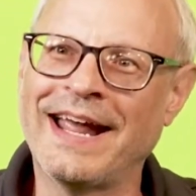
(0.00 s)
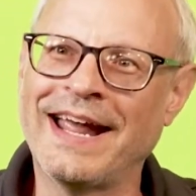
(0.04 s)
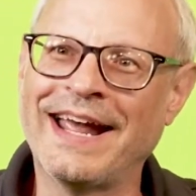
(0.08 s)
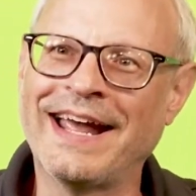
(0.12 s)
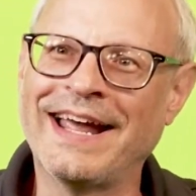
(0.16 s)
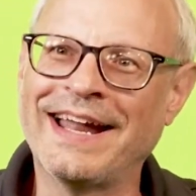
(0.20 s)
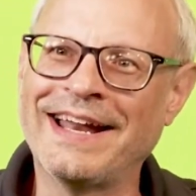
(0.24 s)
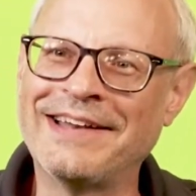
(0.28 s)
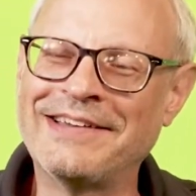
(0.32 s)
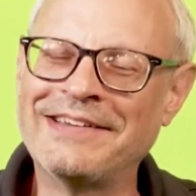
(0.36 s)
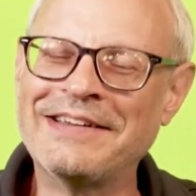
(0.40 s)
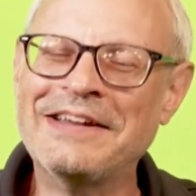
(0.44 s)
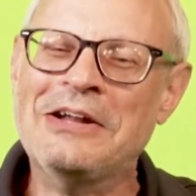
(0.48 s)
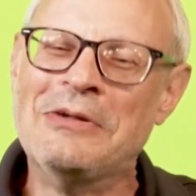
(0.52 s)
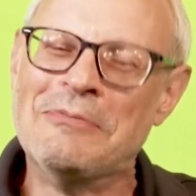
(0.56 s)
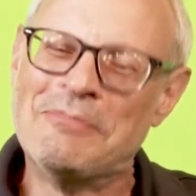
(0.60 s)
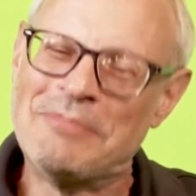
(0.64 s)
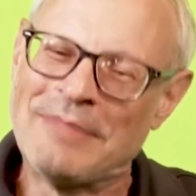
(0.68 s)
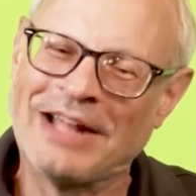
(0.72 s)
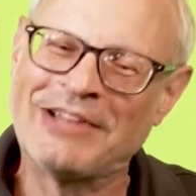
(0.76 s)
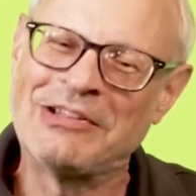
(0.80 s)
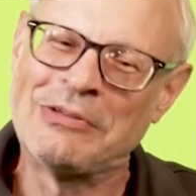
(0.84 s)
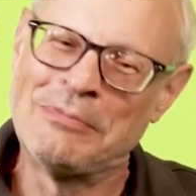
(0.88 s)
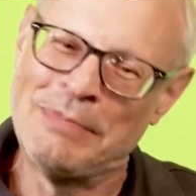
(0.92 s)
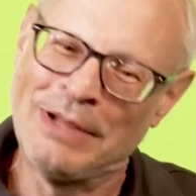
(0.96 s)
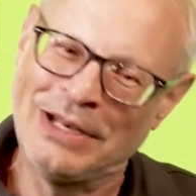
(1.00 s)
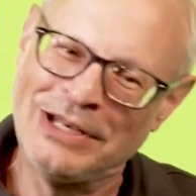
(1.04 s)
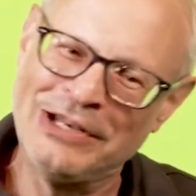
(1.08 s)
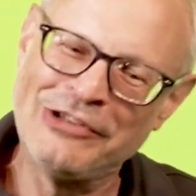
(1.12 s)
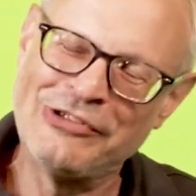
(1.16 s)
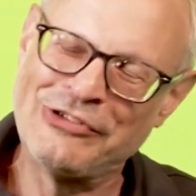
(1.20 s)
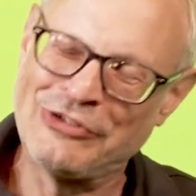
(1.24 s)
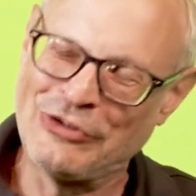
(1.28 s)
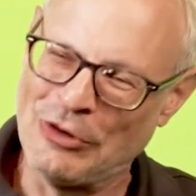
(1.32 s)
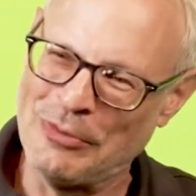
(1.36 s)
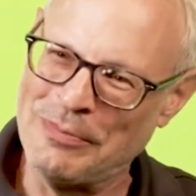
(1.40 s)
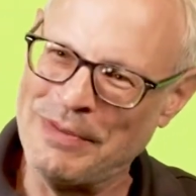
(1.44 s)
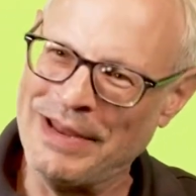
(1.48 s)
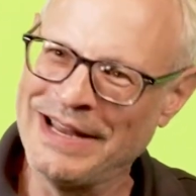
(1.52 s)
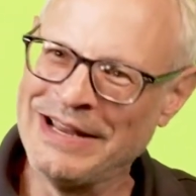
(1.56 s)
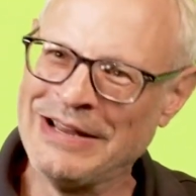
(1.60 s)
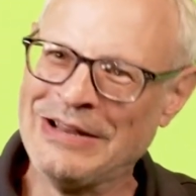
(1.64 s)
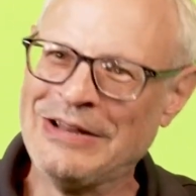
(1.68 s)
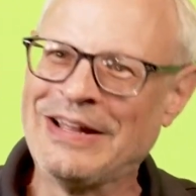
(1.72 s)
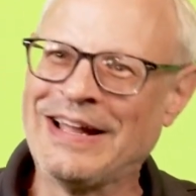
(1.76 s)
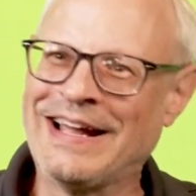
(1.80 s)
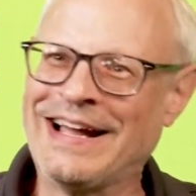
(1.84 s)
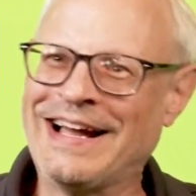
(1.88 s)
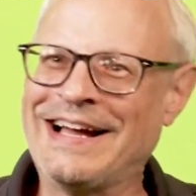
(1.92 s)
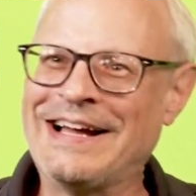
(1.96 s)
And that's a bit
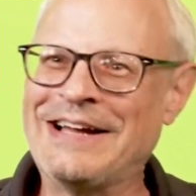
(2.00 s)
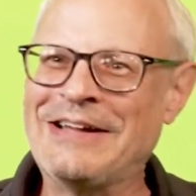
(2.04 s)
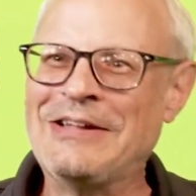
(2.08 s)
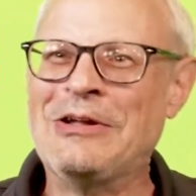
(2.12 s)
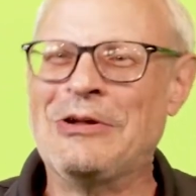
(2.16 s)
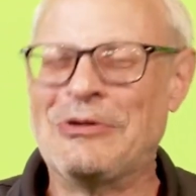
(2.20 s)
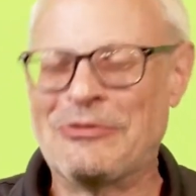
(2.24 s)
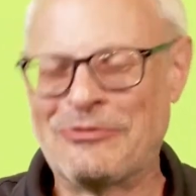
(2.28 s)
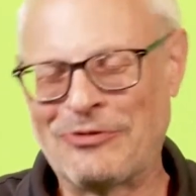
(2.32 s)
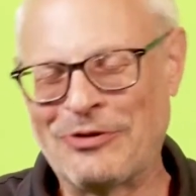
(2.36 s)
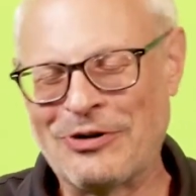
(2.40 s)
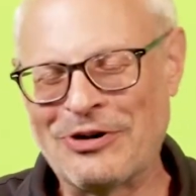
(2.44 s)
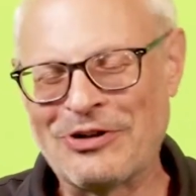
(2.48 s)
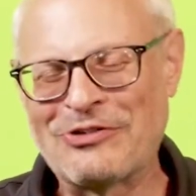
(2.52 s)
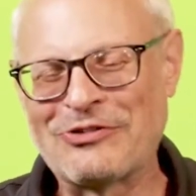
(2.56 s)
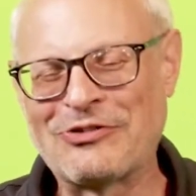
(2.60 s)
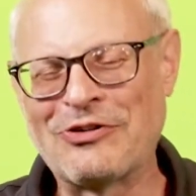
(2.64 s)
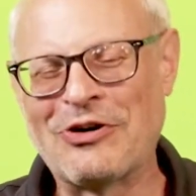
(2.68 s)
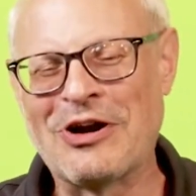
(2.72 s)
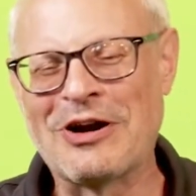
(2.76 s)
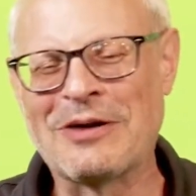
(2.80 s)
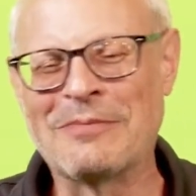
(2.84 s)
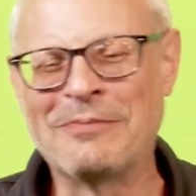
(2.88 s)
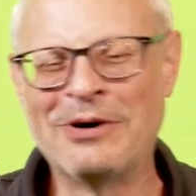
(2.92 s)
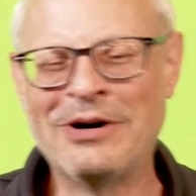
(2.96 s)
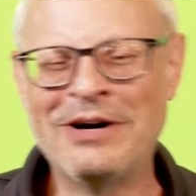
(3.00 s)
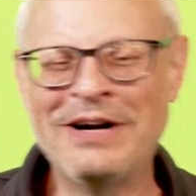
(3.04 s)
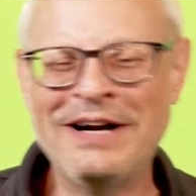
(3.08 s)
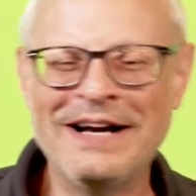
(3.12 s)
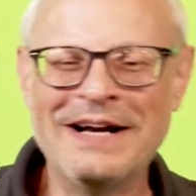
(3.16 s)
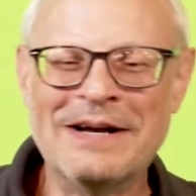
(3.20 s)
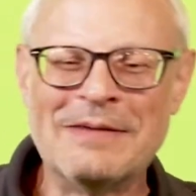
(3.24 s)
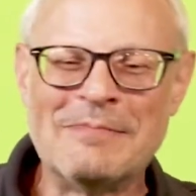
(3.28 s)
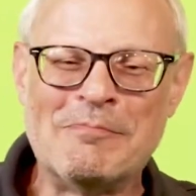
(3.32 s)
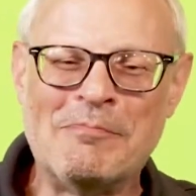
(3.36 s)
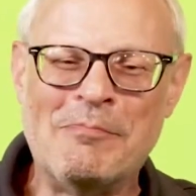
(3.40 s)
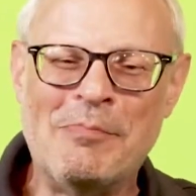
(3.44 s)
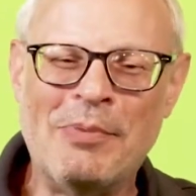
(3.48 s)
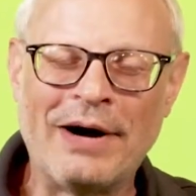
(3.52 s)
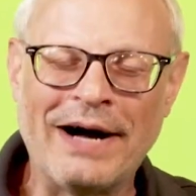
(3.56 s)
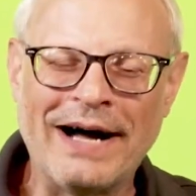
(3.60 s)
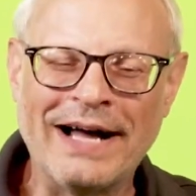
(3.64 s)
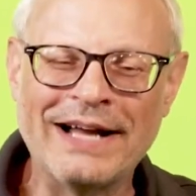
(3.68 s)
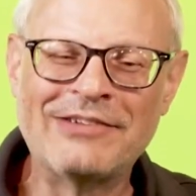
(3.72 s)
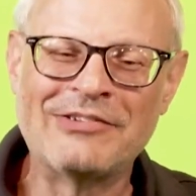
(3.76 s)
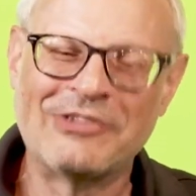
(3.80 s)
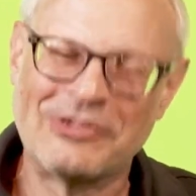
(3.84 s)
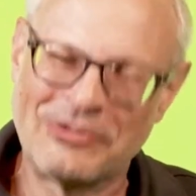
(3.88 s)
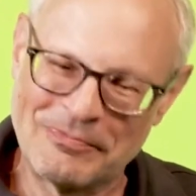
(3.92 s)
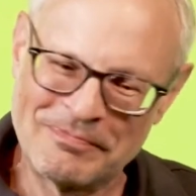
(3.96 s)
disturbing uh, for an astronomer,
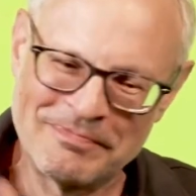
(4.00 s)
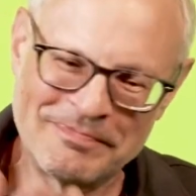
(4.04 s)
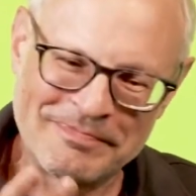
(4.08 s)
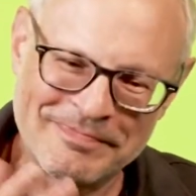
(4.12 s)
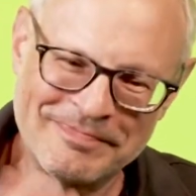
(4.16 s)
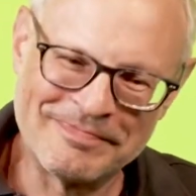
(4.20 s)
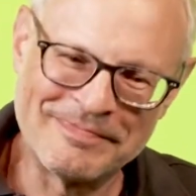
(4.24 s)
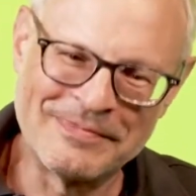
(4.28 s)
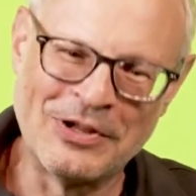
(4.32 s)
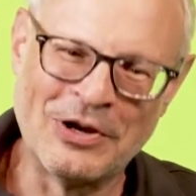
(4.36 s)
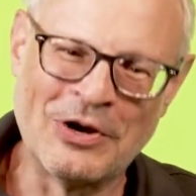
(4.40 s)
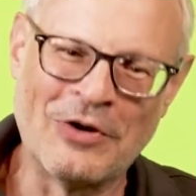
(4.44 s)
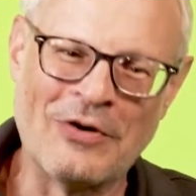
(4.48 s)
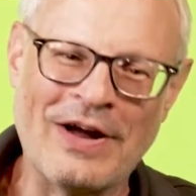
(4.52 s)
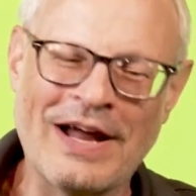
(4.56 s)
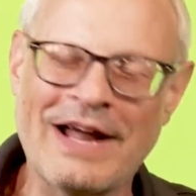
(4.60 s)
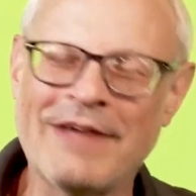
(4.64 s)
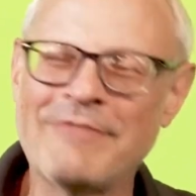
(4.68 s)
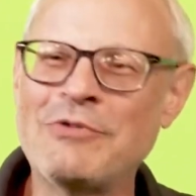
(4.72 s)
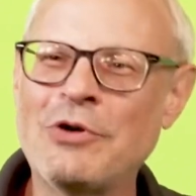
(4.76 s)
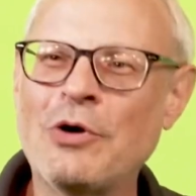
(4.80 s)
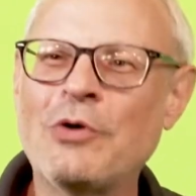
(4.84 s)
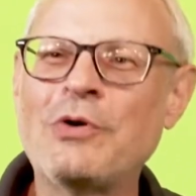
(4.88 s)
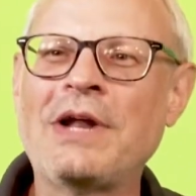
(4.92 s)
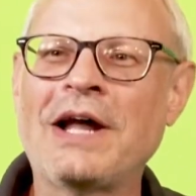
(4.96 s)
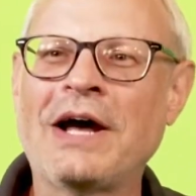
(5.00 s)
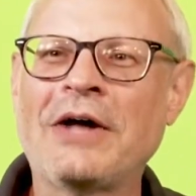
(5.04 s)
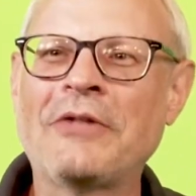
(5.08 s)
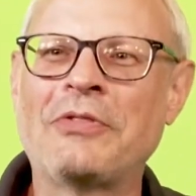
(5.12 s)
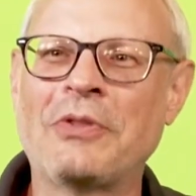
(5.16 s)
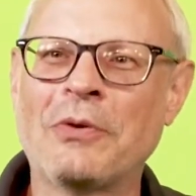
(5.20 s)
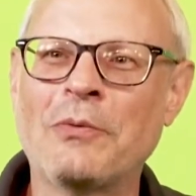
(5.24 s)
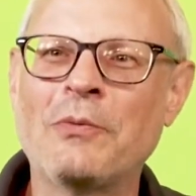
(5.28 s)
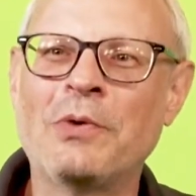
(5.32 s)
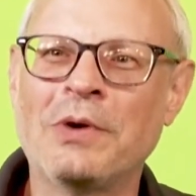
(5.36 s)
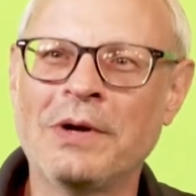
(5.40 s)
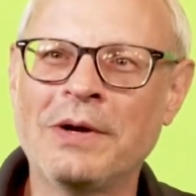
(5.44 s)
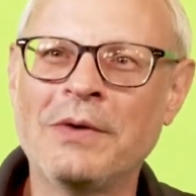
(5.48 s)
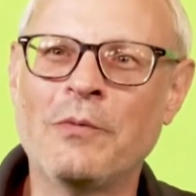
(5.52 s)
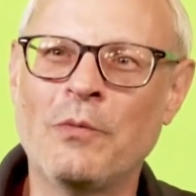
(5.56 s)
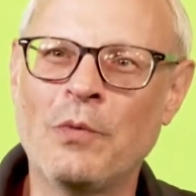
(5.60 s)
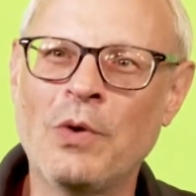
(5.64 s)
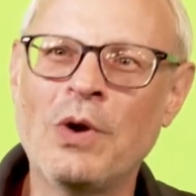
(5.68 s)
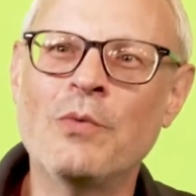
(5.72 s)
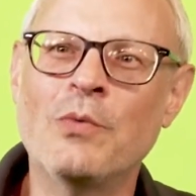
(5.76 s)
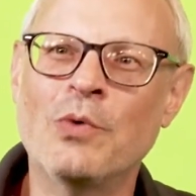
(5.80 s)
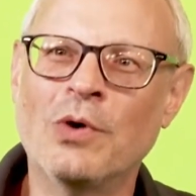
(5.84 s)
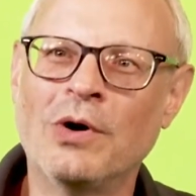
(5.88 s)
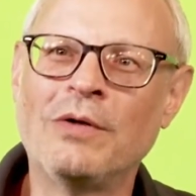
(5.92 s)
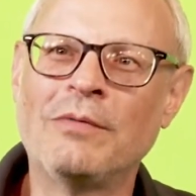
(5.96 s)
but you know, I have no doubt that we,
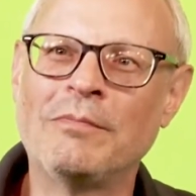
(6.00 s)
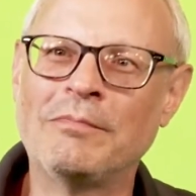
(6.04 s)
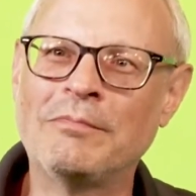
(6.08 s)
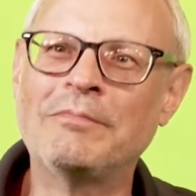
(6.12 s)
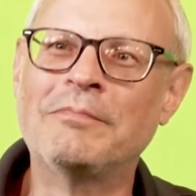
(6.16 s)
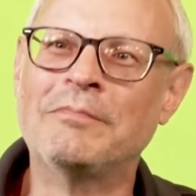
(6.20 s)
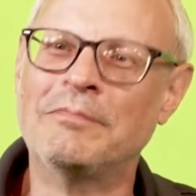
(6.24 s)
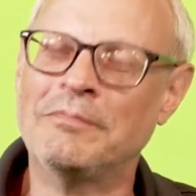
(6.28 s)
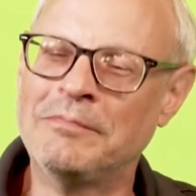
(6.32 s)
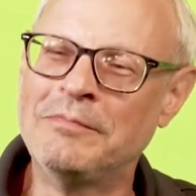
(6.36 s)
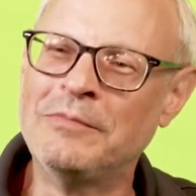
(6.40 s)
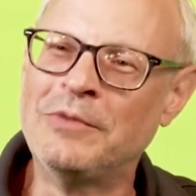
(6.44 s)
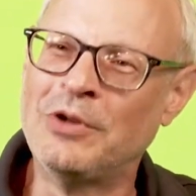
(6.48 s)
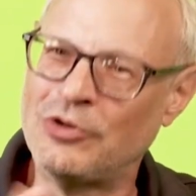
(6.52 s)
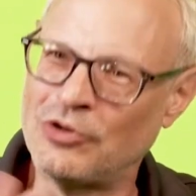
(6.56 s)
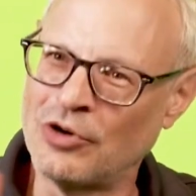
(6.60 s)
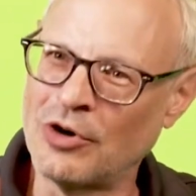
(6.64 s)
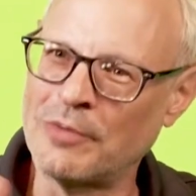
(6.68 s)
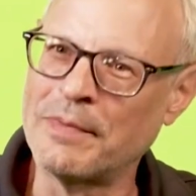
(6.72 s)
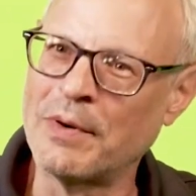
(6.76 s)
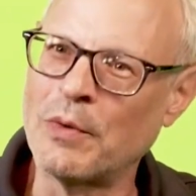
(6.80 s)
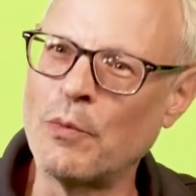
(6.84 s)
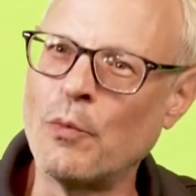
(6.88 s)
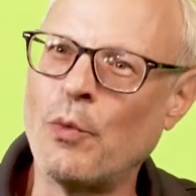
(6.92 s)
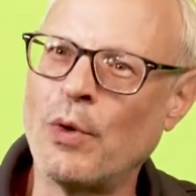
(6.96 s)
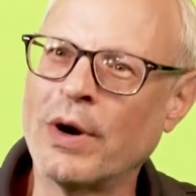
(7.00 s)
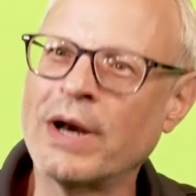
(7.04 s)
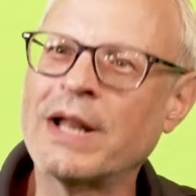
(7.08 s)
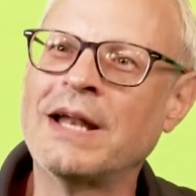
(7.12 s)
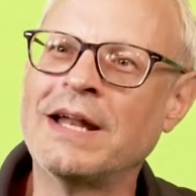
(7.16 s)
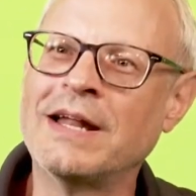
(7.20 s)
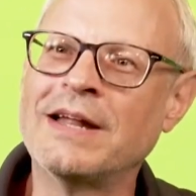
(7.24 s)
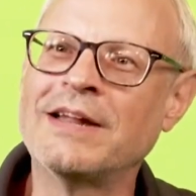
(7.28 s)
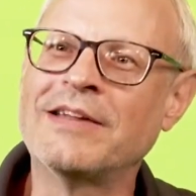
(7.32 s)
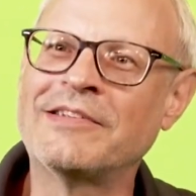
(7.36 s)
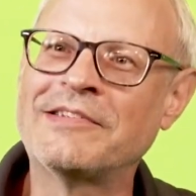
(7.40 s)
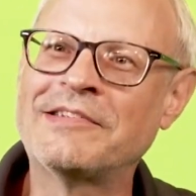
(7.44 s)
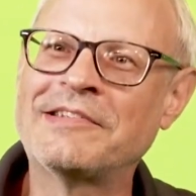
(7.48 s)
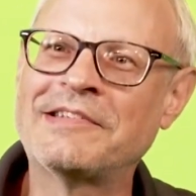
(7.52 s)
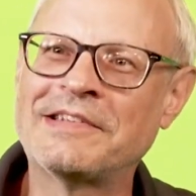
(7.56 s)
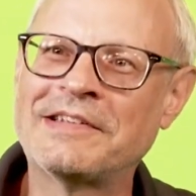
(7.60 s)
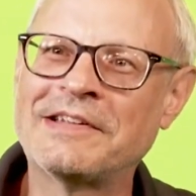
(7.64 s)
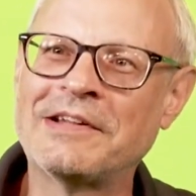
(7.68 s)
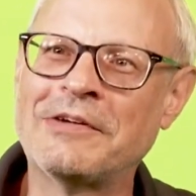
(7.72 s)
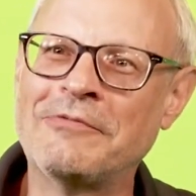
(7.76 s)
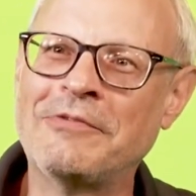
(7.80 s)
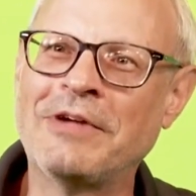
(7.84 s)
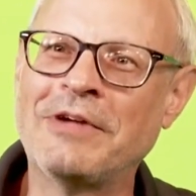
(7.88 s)
we will determine what it is